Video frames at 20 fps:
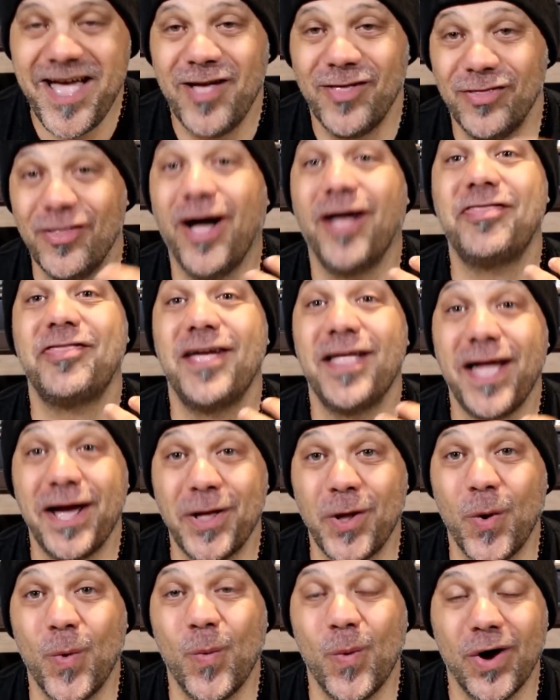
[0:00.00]
not that I
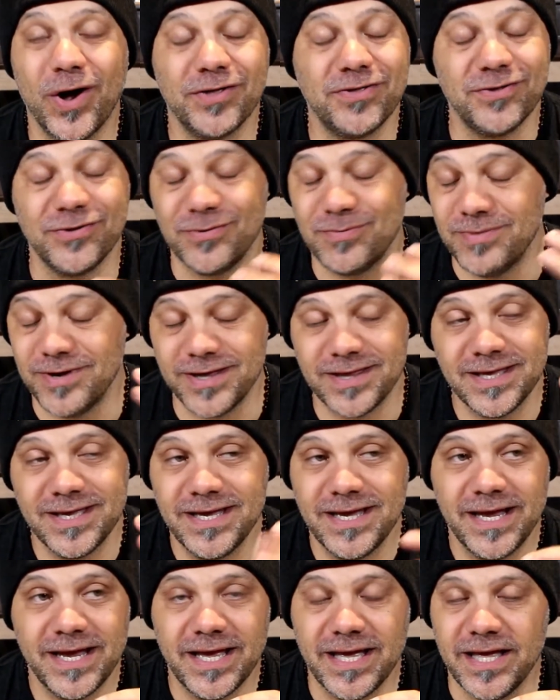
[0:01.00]
don't want to, but
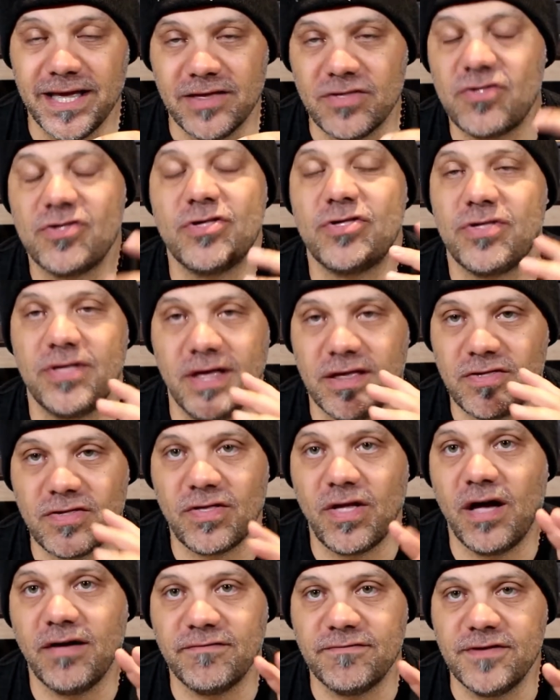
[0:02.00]
it's
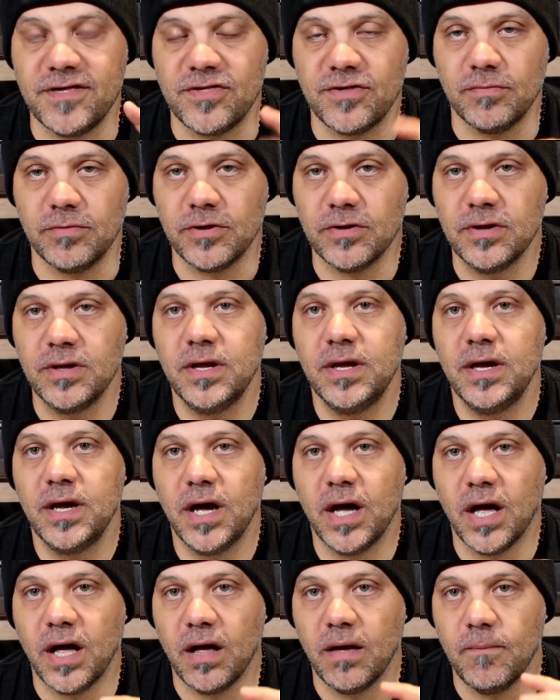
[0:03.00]
not feasible.
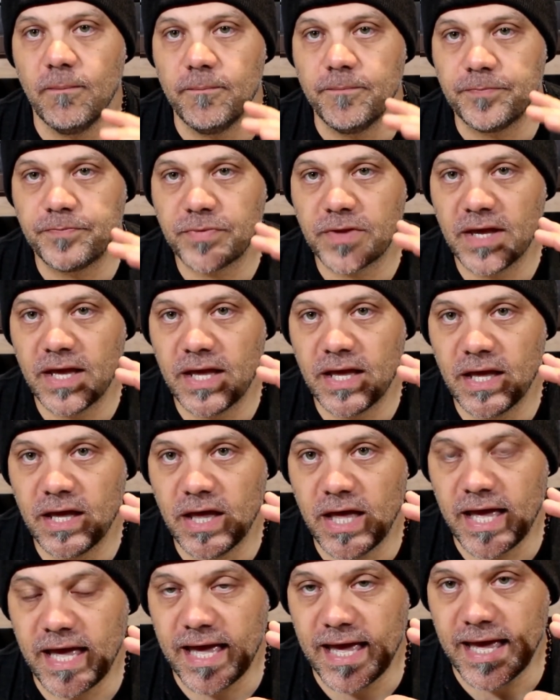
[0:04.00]

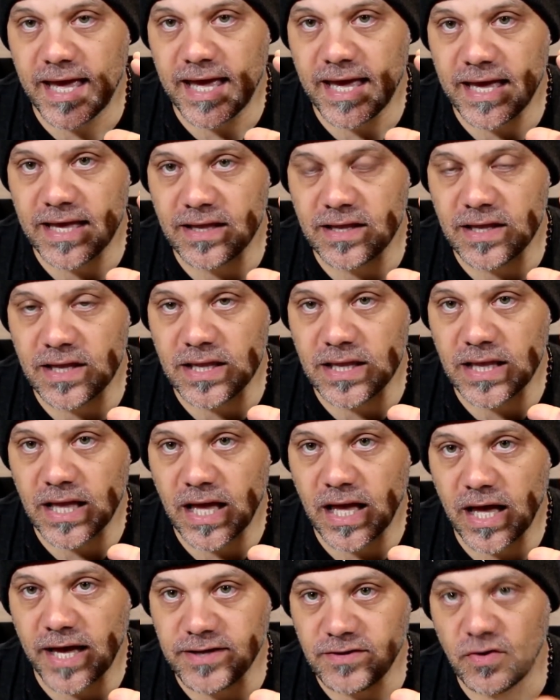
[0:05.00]
And
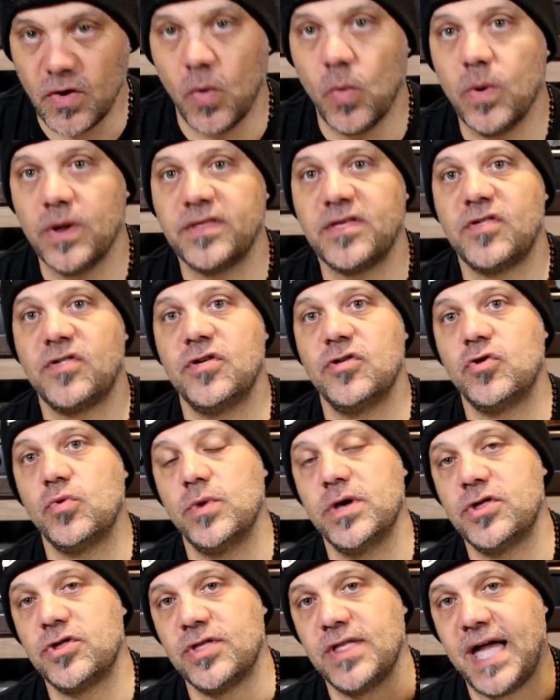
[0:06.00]
I don't want the
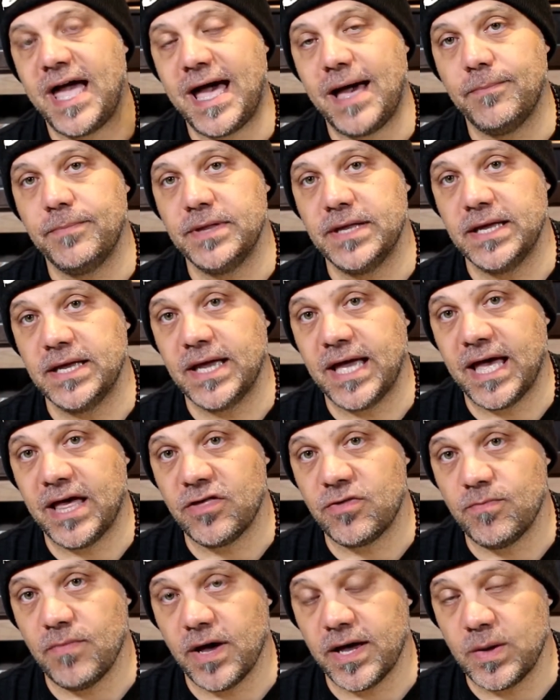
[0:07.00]
situation happening
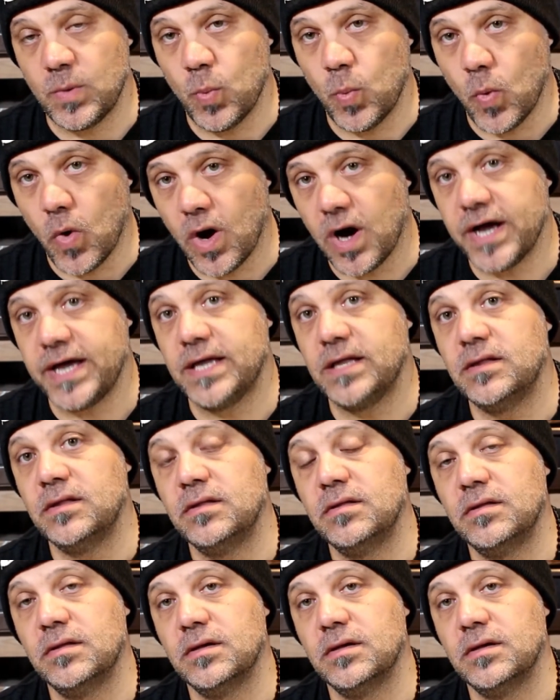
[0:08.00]
as my wine